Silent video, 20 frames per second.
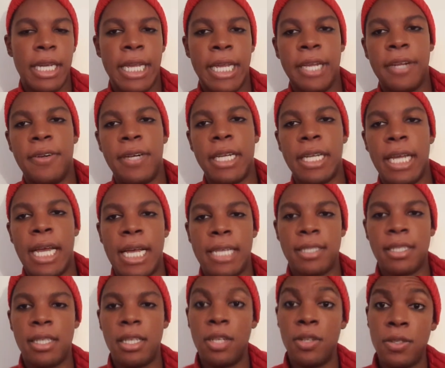it
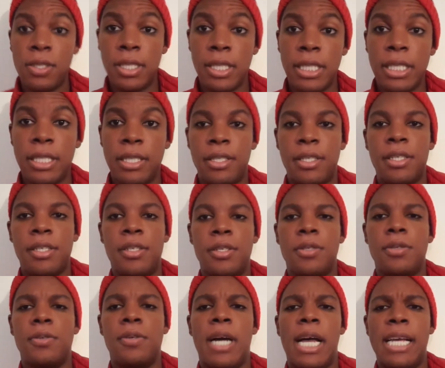as closely
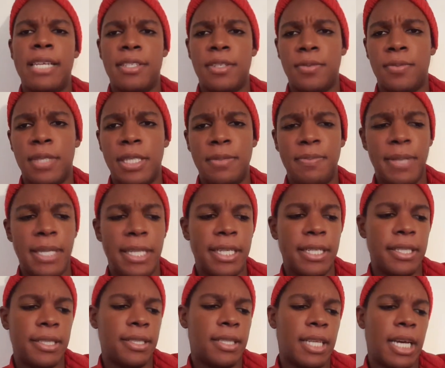to as it would
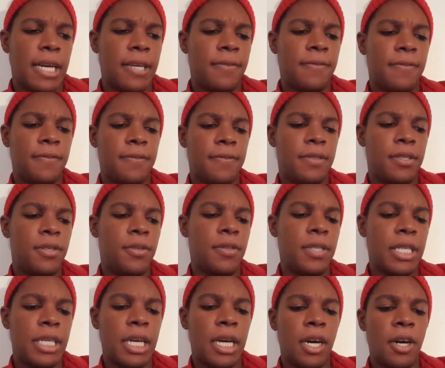be in live
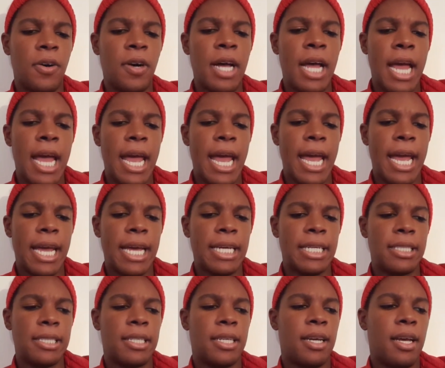studio.
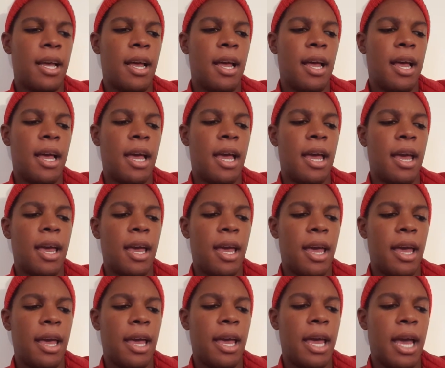And
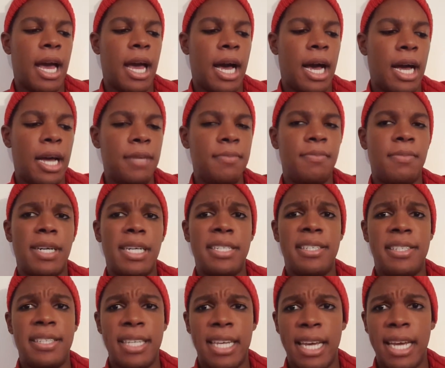I
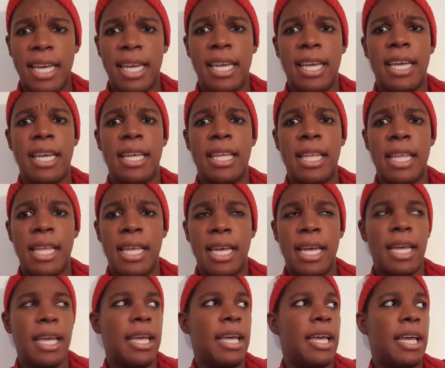must say, it
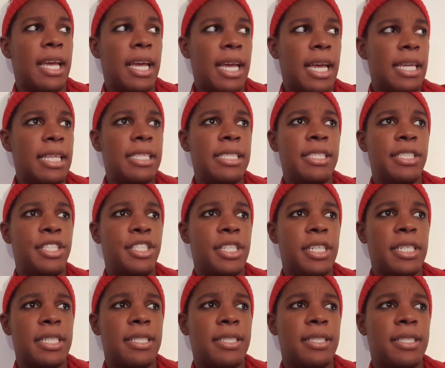is
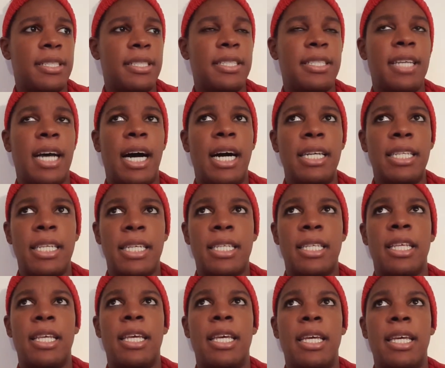just
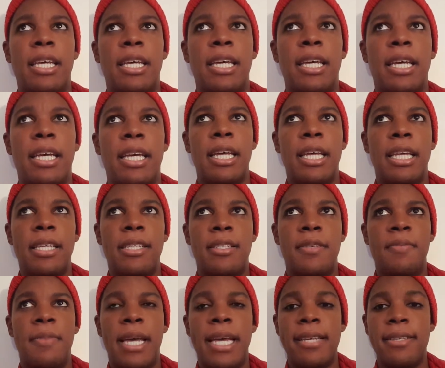sonically, it
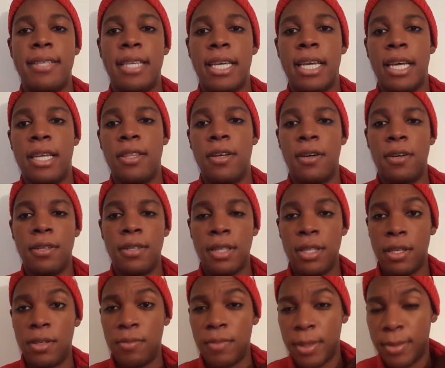is amazing, and all
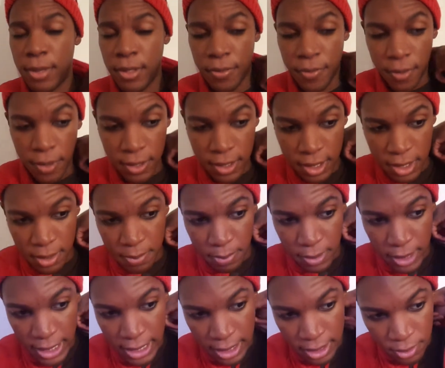the women's voices
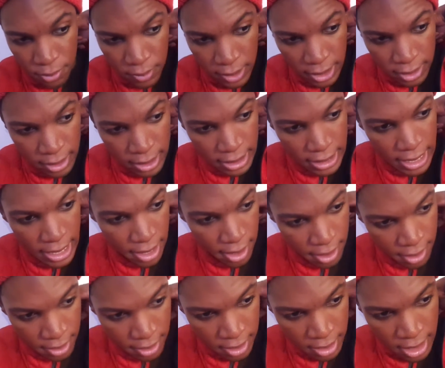blend well
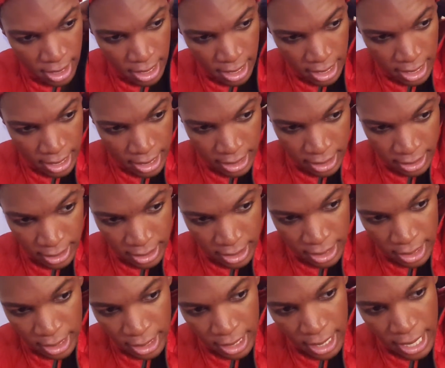together.
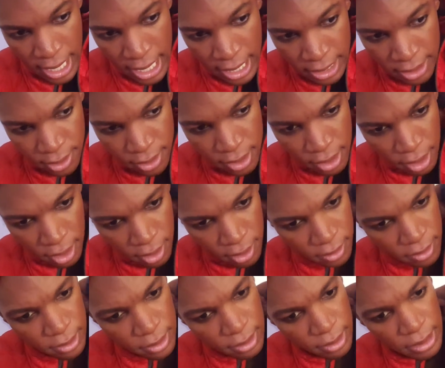And
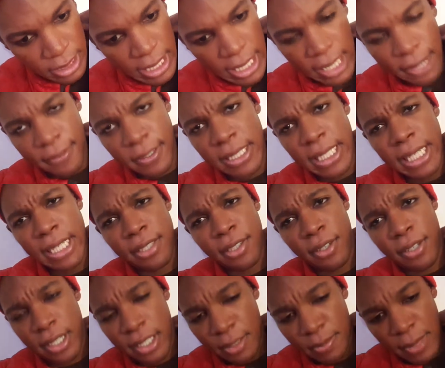so, yeah, Every
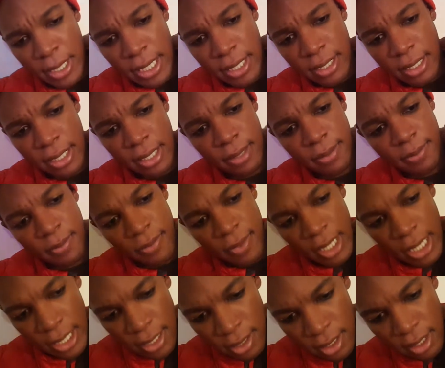Day's Christmas.
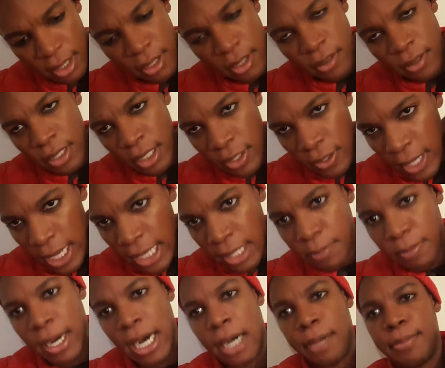It's a cute little
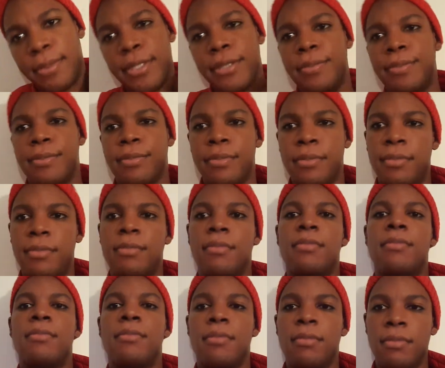head bopper.
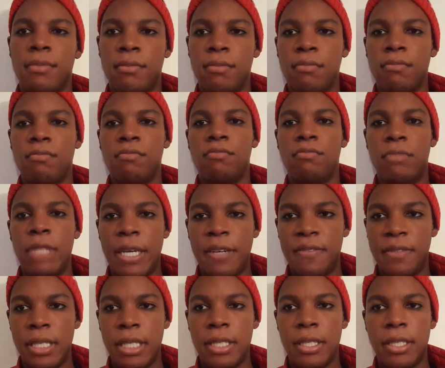
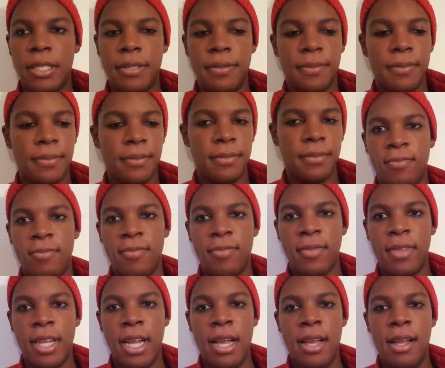Definitely.
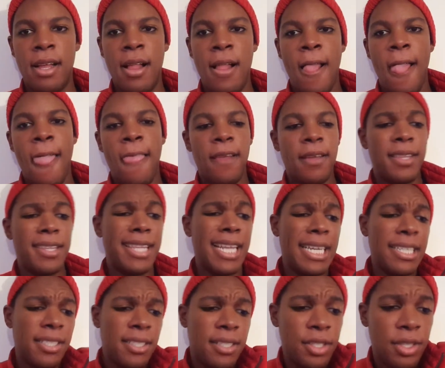The
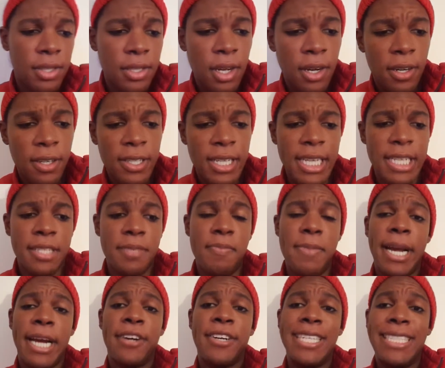next song is
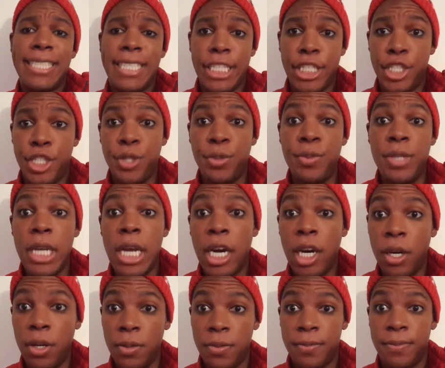Mary, Did You
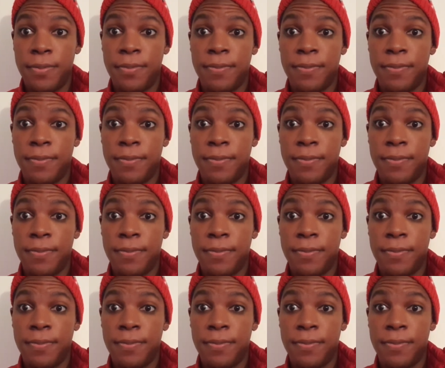Know?